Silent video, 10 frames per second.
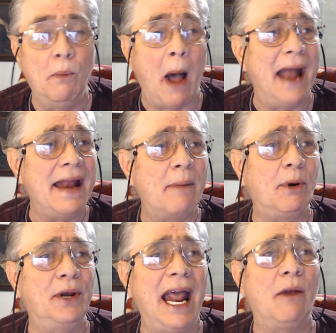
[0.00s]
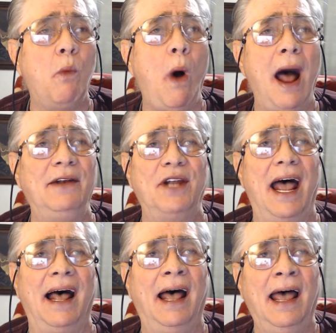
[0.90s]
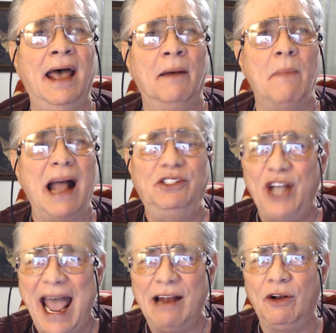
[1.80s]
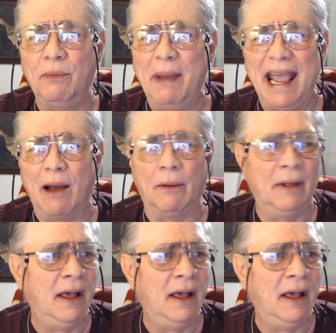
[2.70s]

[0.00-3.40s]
I never did want uh, my channel to be a,